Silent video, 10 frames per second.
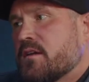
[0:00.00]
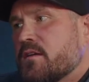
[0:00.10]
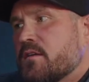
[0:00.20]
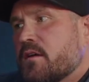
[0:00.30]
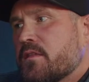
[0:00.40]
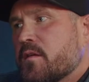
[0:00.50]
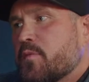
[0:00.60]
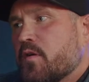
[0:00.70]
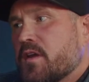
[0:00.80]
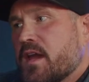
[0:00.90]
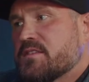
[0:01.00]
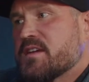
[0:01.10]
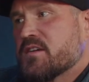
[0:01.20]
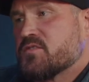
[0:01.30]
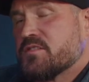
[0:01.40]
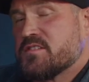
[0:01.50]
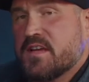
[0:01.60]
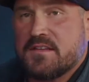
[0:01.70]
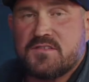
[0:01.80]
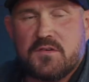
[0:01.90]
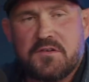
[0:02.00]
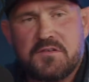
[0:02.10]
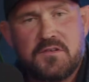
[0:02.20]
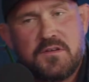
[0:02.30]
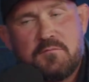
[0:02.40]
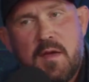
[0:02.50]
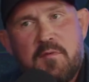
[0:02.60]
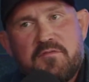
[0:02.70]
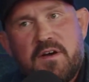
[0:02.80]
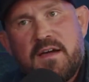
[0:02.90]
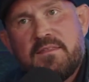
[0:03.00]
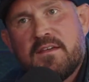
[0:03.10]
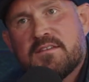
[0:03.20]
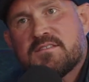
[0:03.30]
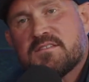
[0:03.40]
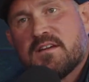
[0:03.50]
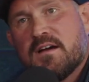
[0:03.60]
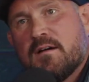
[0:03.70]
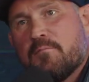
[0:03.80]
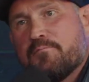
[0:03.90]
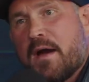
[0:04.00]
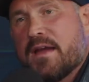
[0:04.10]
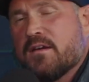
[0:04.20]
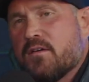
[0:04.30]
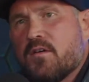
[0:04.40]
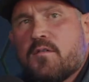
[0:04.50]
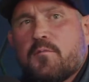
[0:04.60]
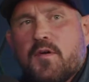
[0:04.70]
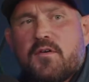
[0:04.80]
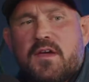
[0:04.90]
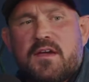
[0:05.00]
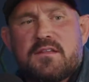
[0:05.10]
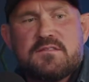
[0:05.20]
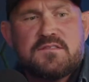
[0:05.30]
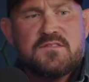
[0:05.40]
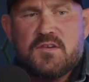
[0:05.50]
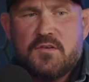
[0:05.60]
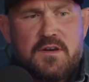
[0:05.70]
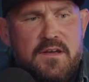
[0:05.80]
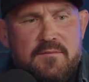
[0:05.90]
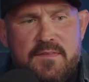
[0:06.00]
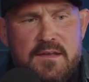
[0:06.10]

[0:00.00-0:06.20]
I think Bill Gates actually said, so you can maybe find this, my hero, Bill Gates, totally,